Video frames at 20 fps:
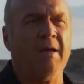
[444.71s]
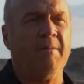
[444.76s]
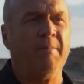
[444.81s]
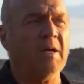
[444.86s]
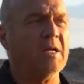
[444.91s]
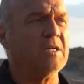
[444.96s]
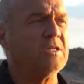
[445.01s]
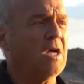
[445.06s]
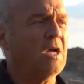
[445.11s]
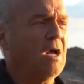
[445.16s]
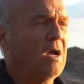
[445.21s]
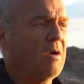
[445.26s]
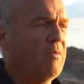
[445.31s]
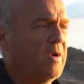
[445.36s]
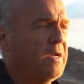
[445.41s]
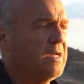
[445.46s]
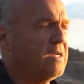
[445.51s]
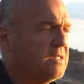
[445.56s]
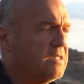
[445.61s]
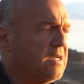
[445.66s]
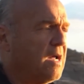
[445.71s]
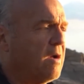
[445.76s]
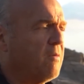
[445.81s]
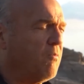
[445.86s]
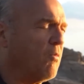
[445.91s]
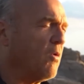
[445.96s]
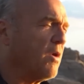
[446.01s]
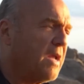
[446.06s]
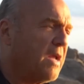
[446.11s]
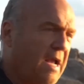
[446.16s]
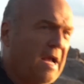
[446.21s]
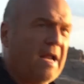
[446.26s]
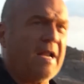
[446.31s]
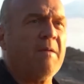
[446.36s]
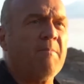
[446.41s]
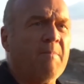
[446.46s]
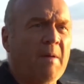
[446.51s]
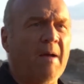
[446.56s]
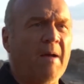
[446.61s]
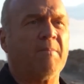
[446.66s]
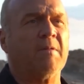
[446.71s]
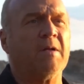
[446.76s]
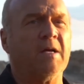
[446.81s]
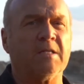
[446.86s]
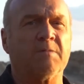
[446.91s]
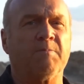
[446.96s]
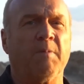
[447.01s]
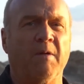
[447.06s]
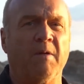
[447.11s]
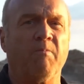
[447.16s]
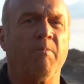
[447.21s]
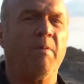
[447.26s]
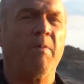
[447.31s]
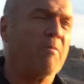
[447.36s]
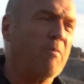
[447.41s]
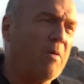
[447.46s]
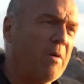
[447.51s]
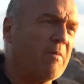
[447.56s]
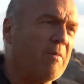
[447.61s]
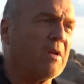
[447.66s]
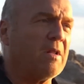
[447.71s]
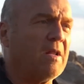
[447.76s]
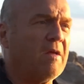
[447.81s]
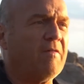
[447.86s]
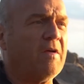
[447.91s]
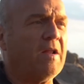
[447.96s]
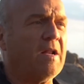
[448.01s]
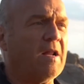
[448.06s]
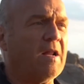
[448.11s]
image. We just thought we're getting baptized, but we were living